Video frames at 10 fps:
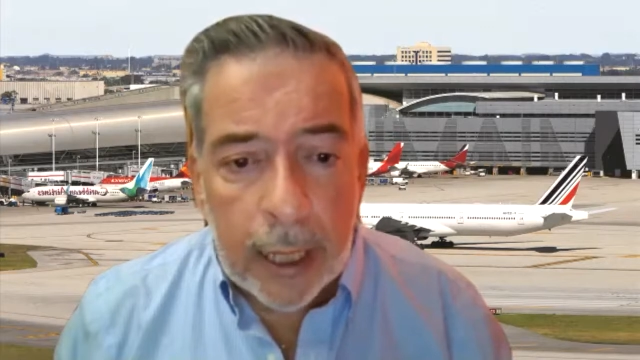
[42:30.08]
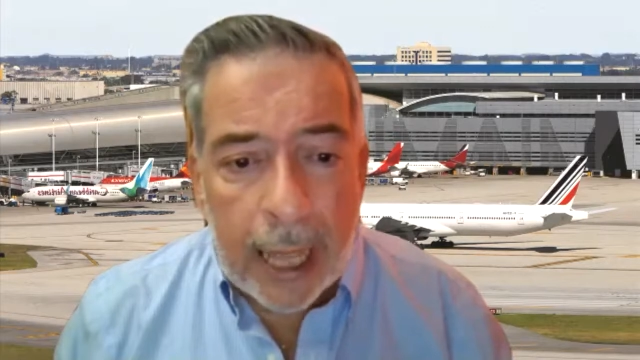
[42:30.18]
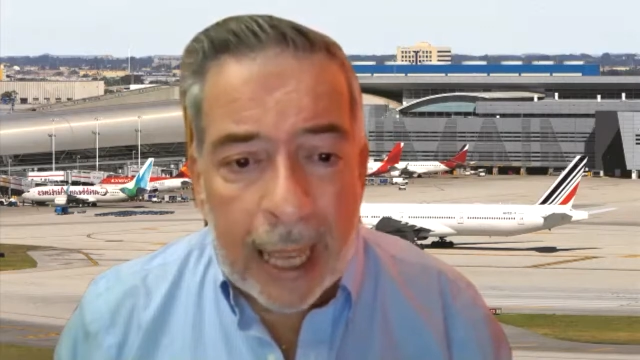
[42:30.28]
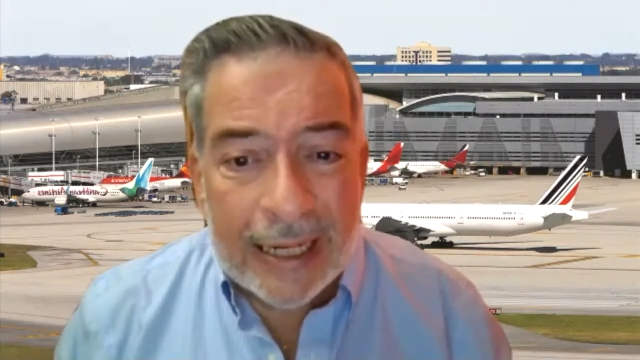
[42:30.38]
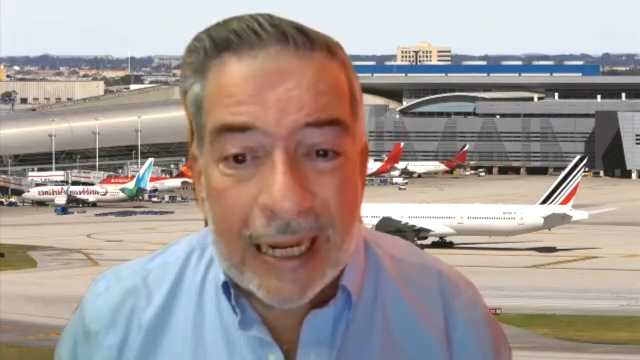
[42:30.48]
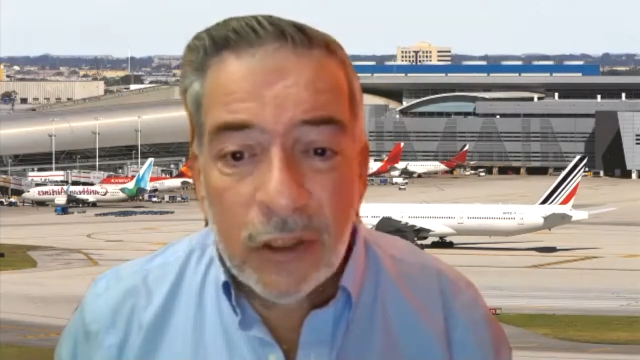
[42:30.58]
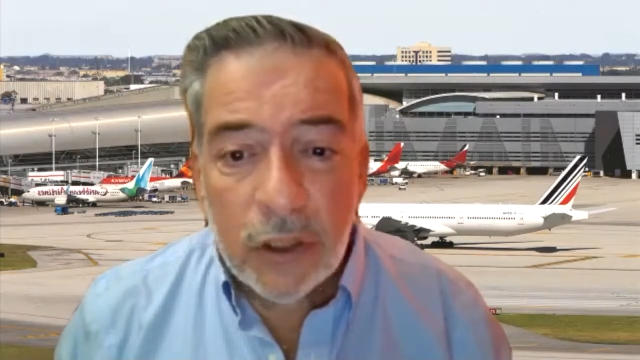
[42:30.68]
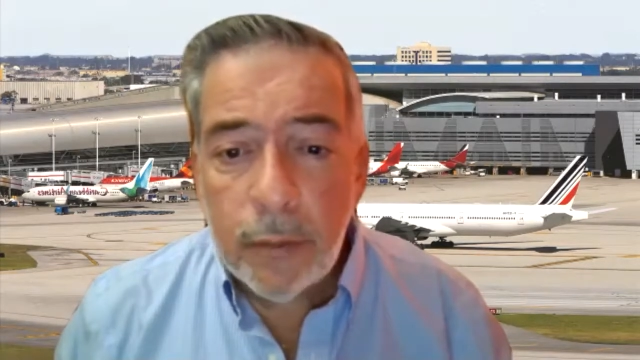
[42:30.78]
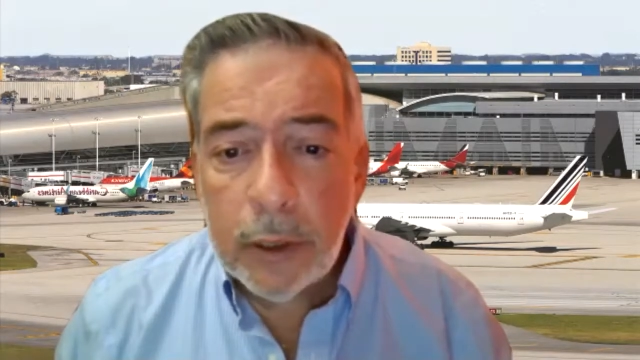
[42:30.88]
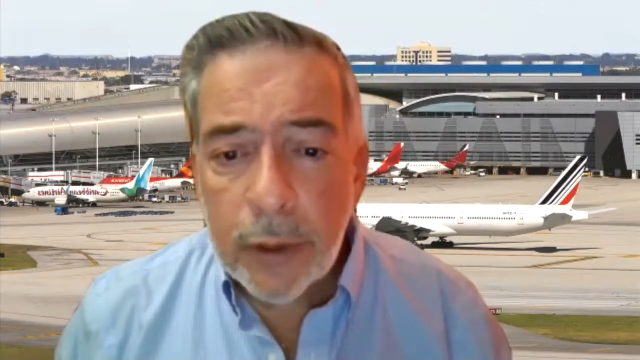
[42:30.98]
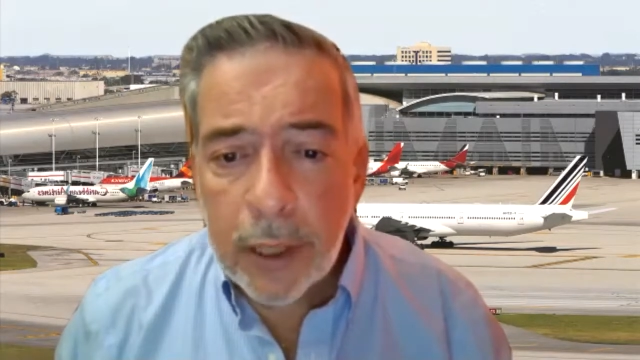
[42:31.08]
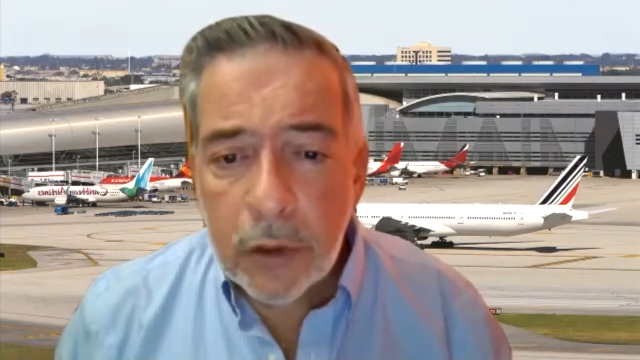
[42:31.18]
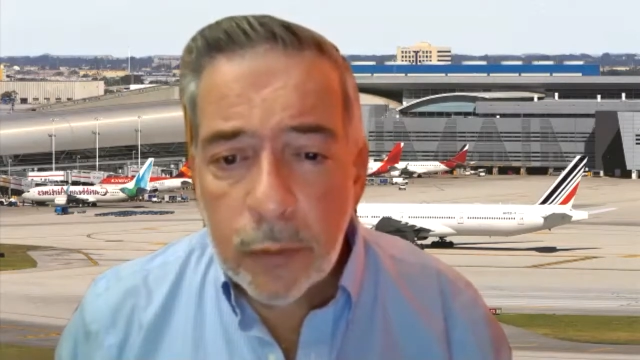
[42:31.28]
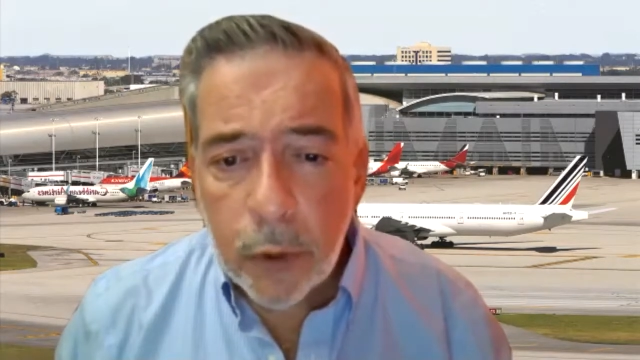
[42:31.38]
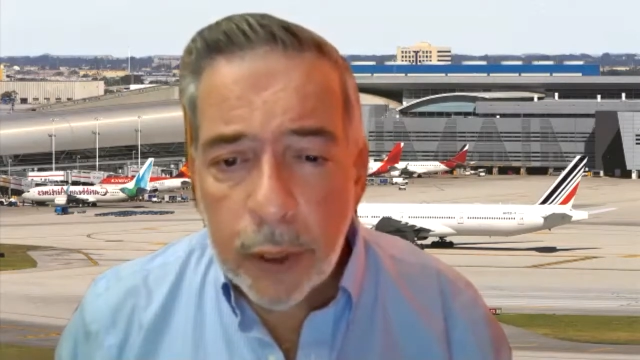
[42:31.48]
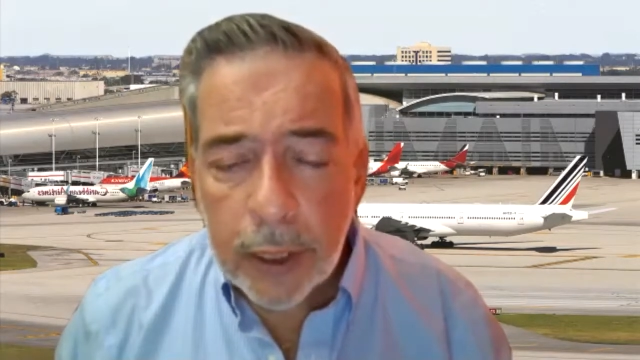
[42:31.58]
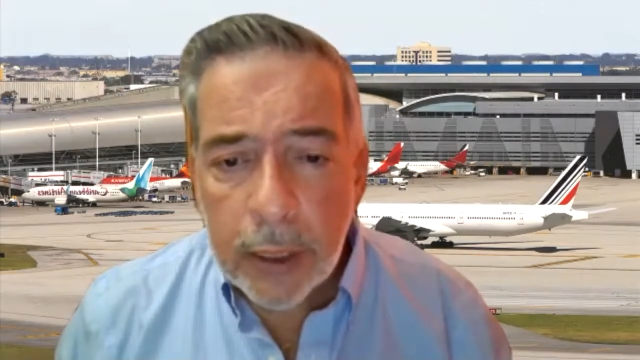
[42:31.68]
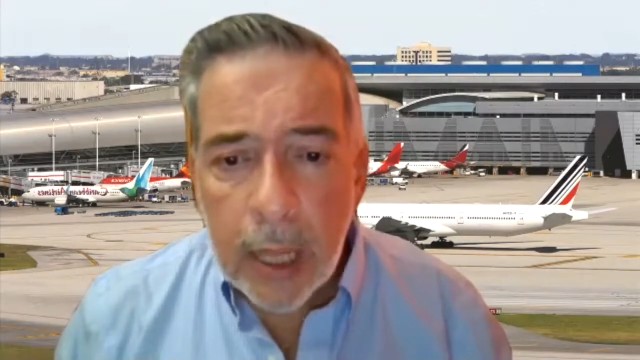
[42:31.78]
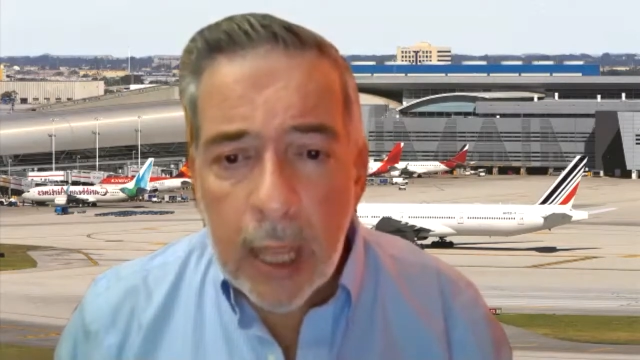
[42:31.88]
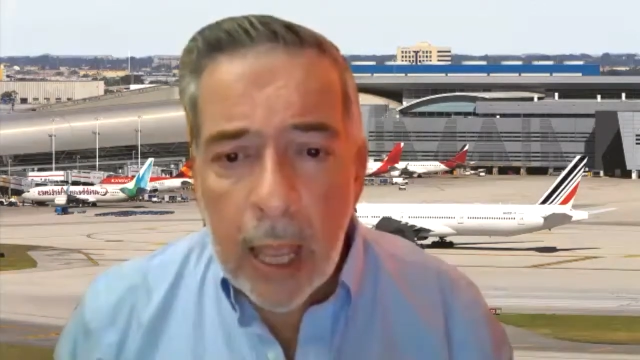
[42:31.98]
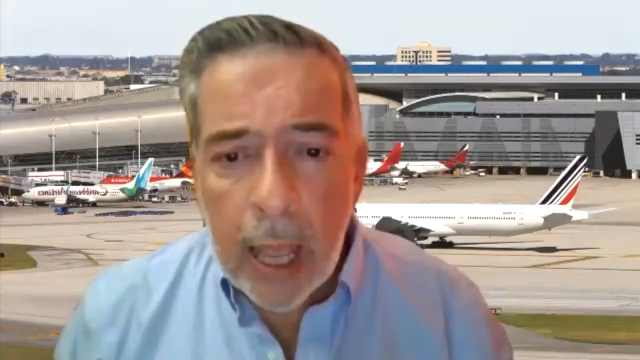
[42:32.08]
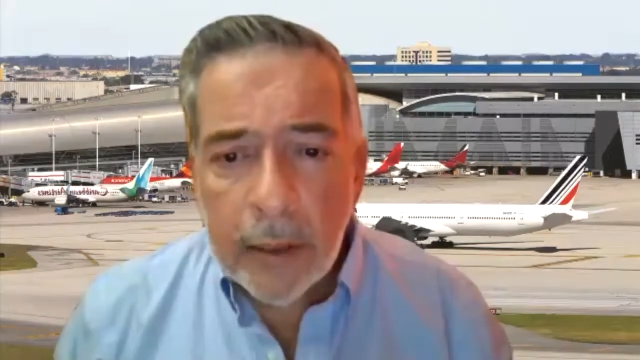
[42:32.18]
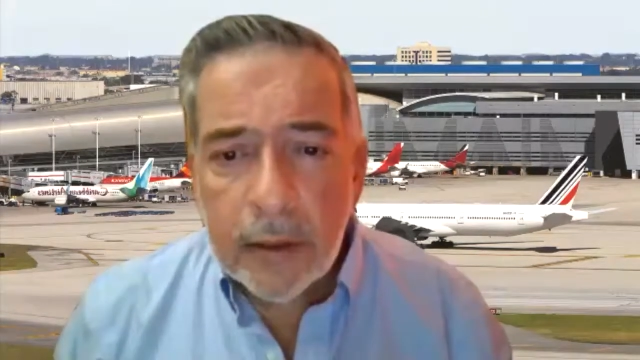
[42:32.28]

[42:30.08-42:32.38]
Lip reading: and needs to be transported at